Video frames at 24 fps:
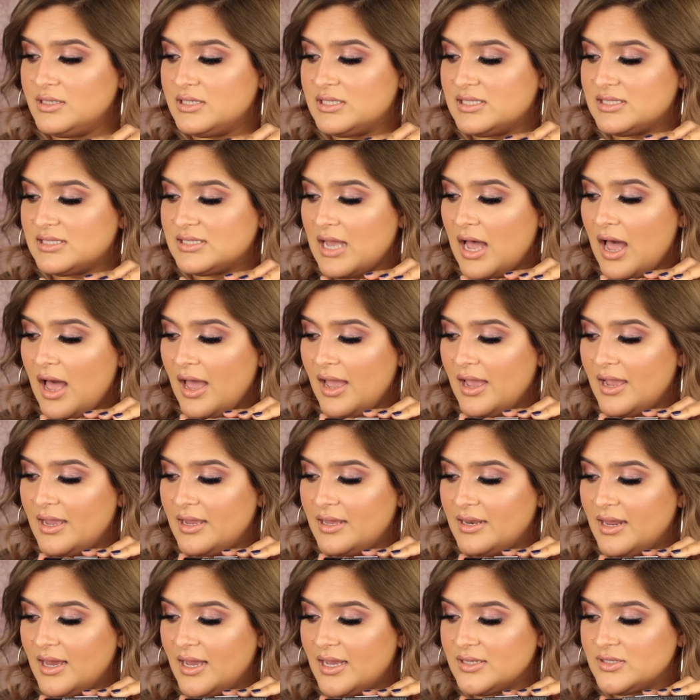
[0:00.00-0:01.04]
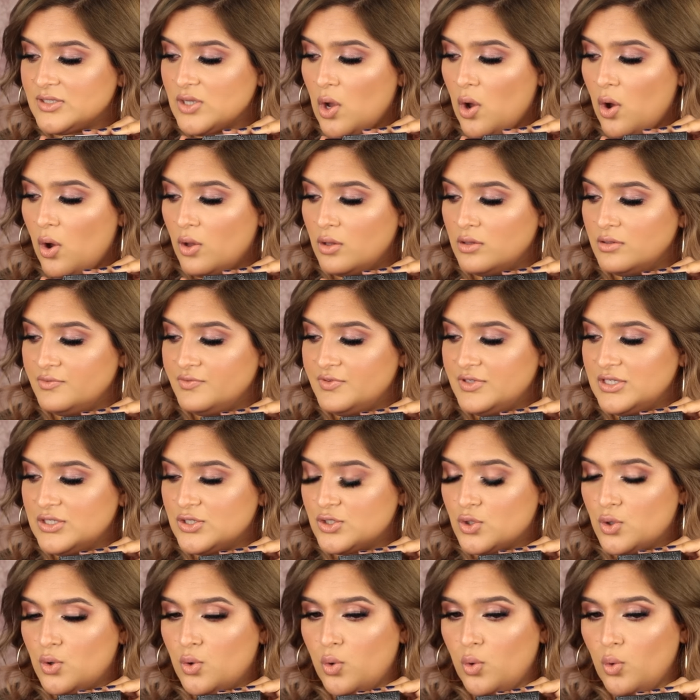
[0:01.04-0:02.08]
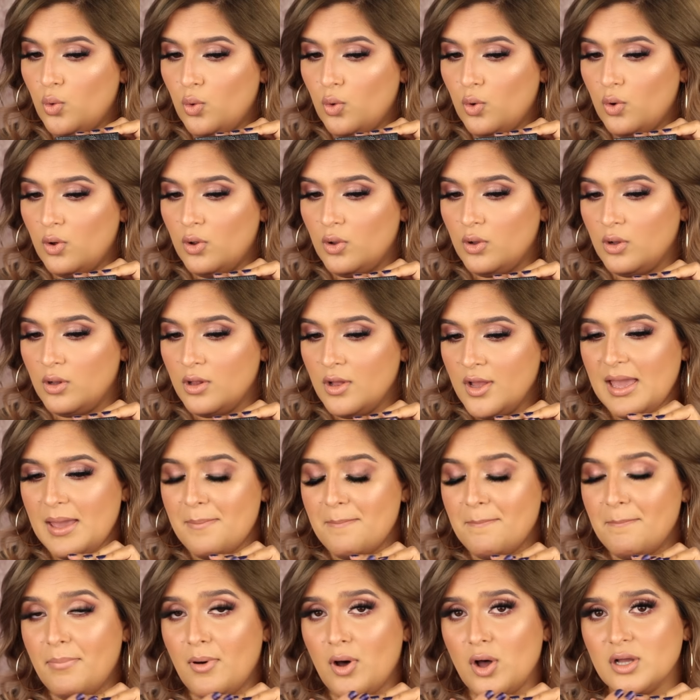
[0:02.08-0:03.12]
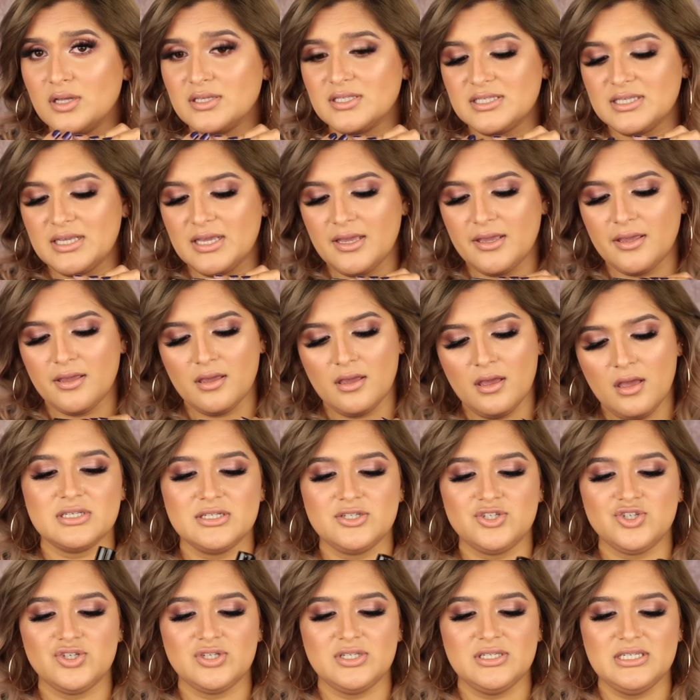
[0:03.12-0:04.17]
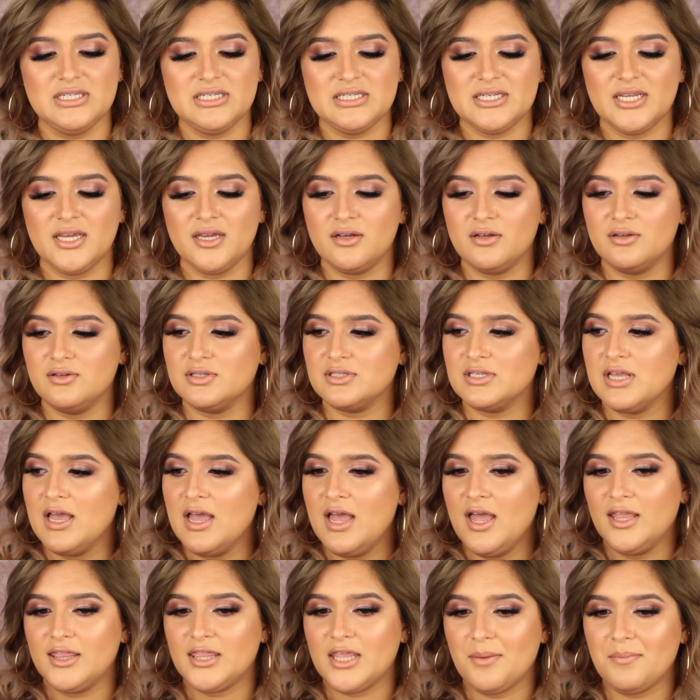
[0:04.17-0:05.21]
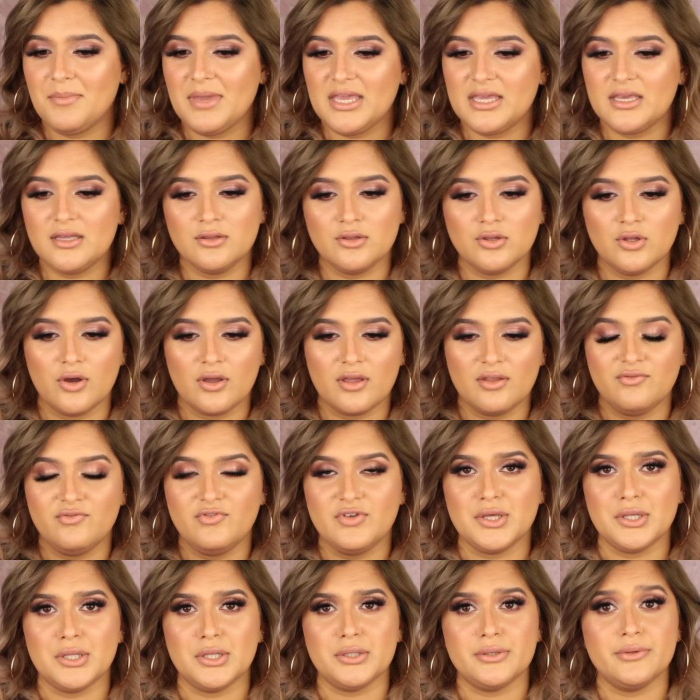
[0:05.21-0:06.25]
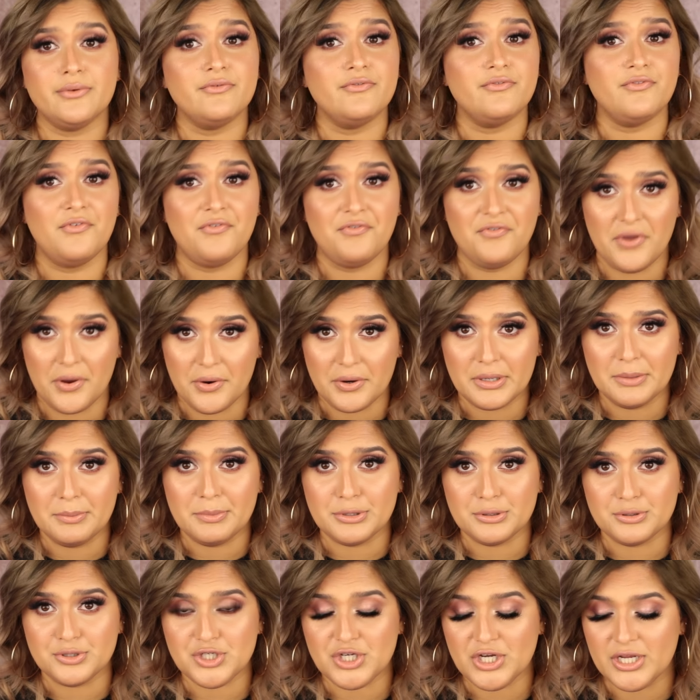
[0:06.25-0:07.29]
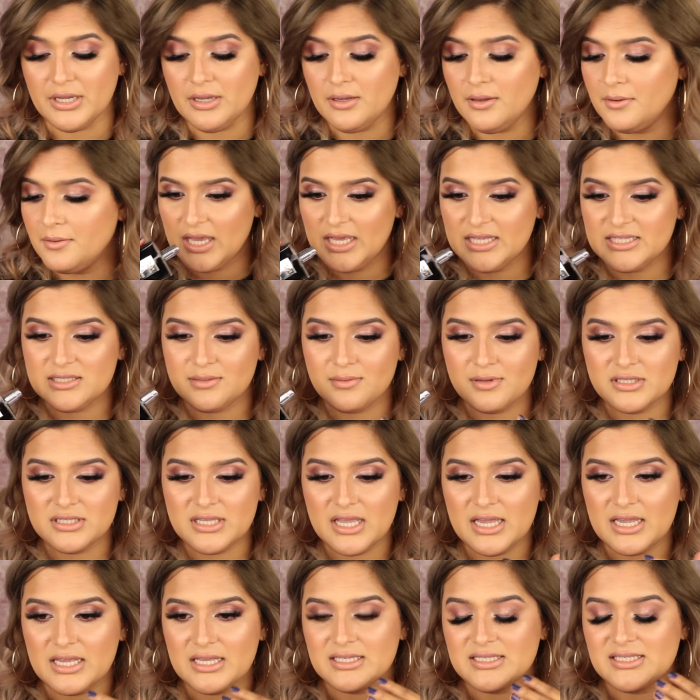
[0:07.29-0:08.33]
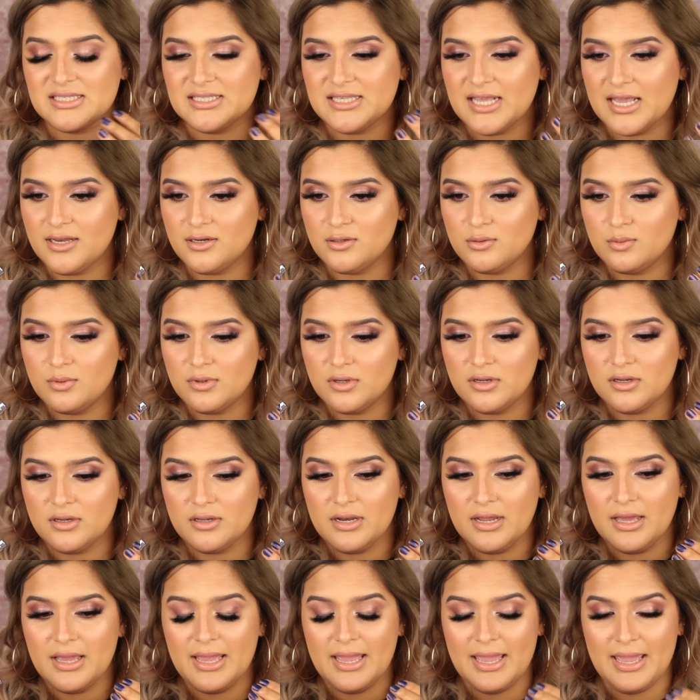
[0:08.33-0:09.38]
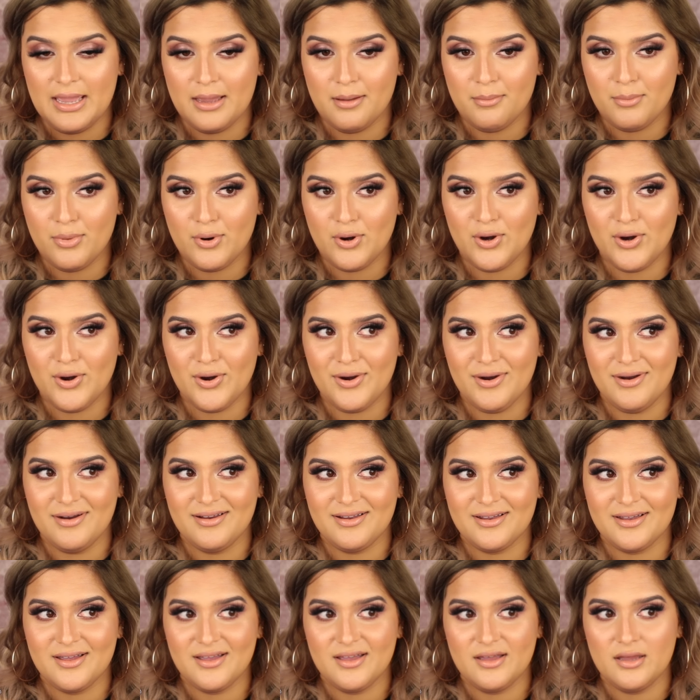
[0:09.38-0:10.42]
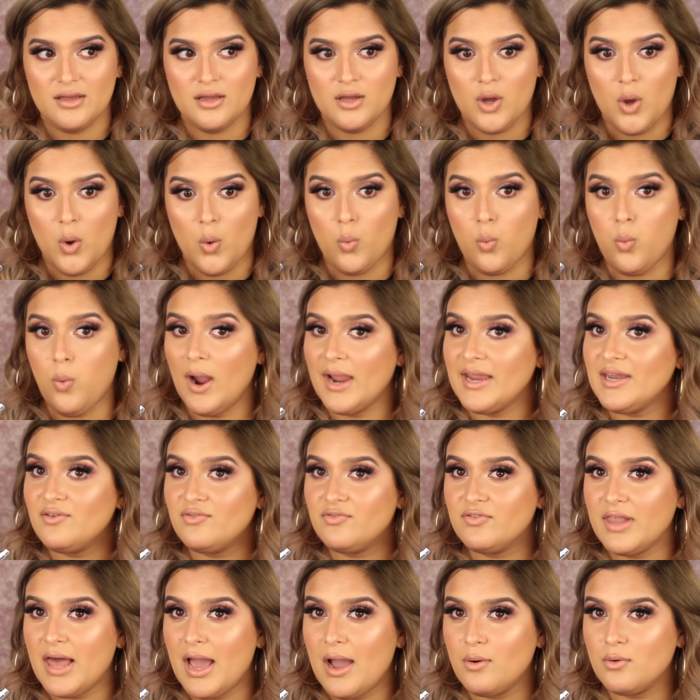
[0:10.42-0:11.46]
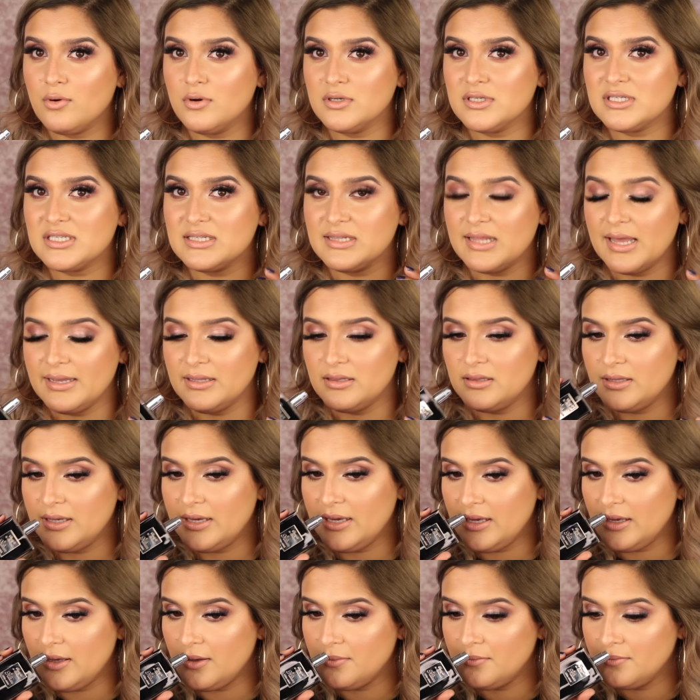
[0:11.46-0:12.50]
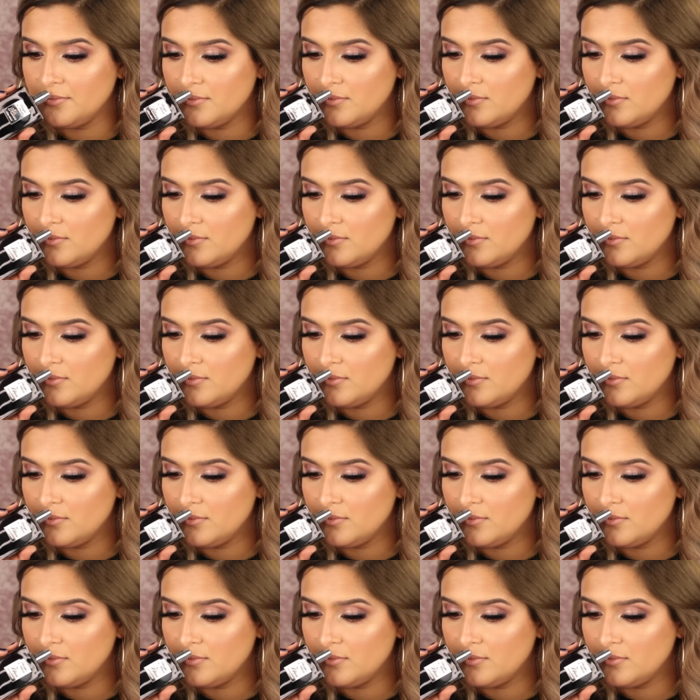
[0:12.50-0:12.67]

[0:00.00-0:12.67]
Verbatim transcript: the side has all of these cool embossing. It's just details that make it look and feel very bougie. It smells like sandalwood, amber, white flower slightly.